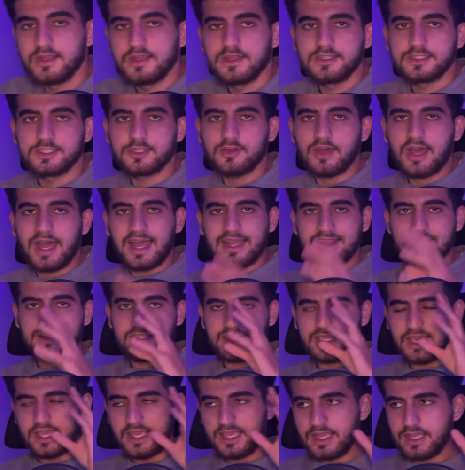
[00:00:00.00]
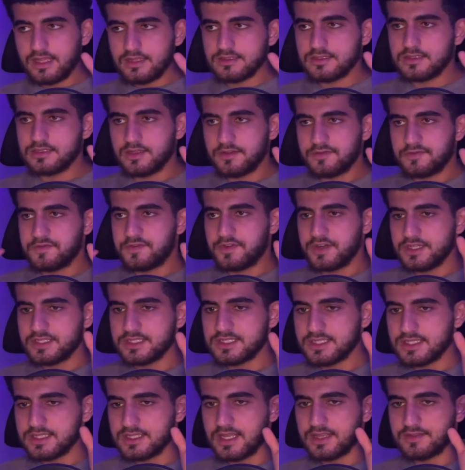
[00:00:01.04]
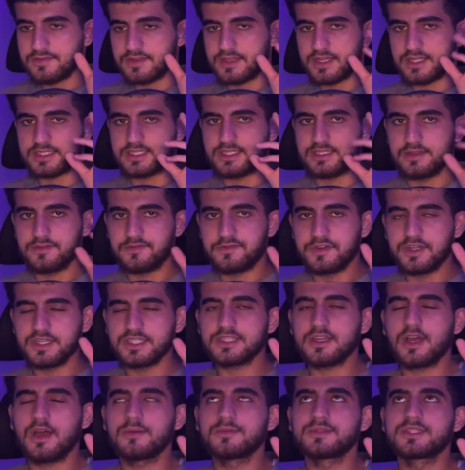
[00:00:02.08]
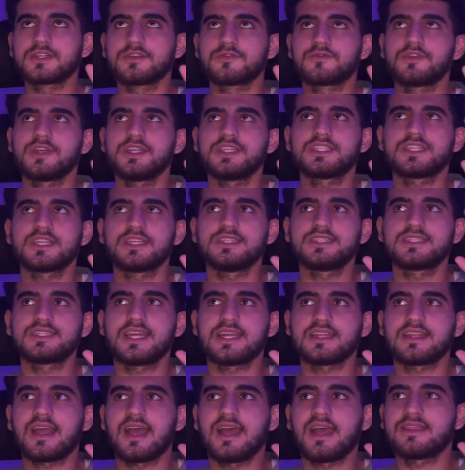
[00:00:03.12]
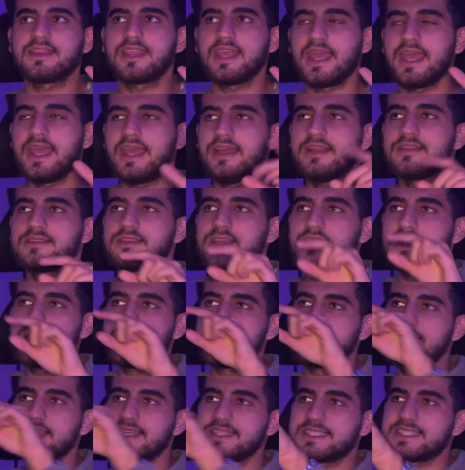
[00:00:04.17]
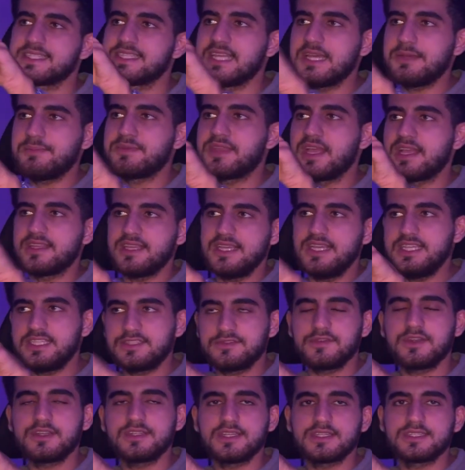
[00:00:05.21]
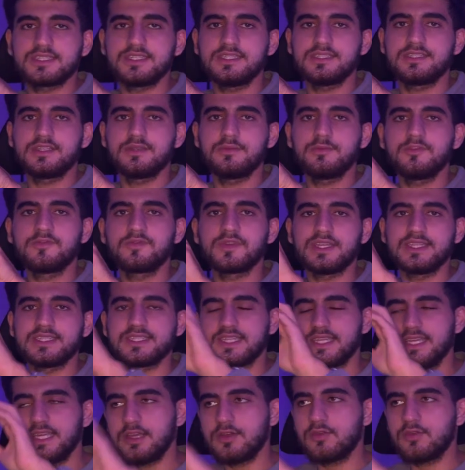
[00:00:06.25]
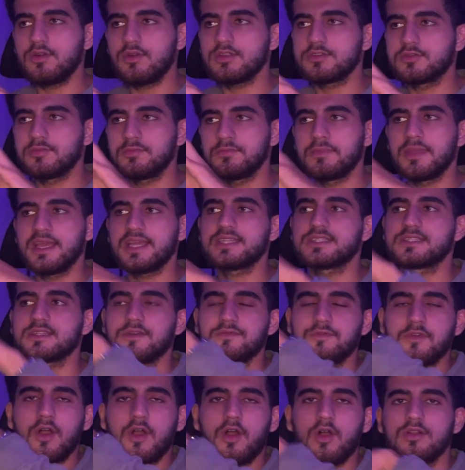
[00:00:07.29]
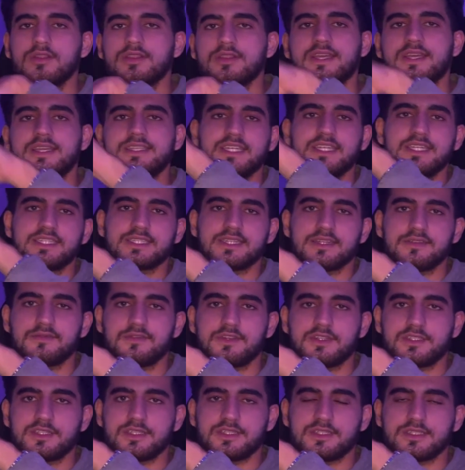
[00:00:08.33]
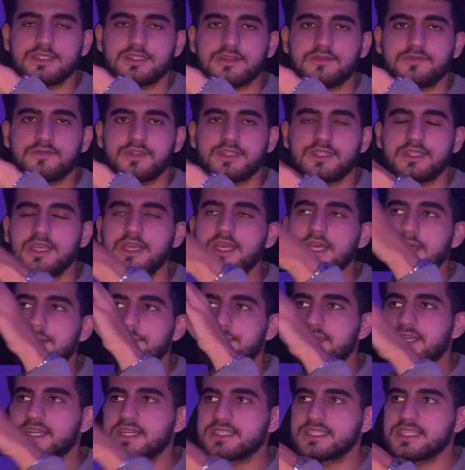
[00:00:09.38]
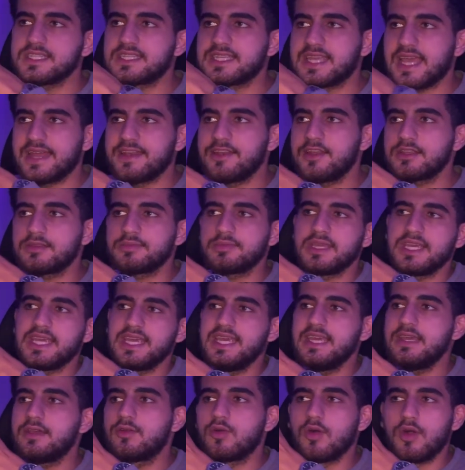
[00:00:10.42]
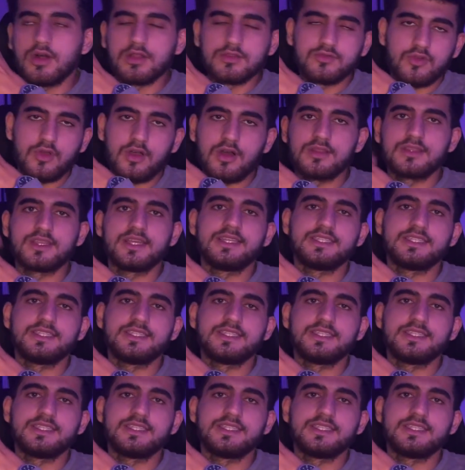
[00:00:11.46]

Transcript: So at the end, the first thing that we can see, the first observation is that at the end, the step that each vertex is removed is equal to max of all the adjacent vertices of it. Because it cannot be equal to all the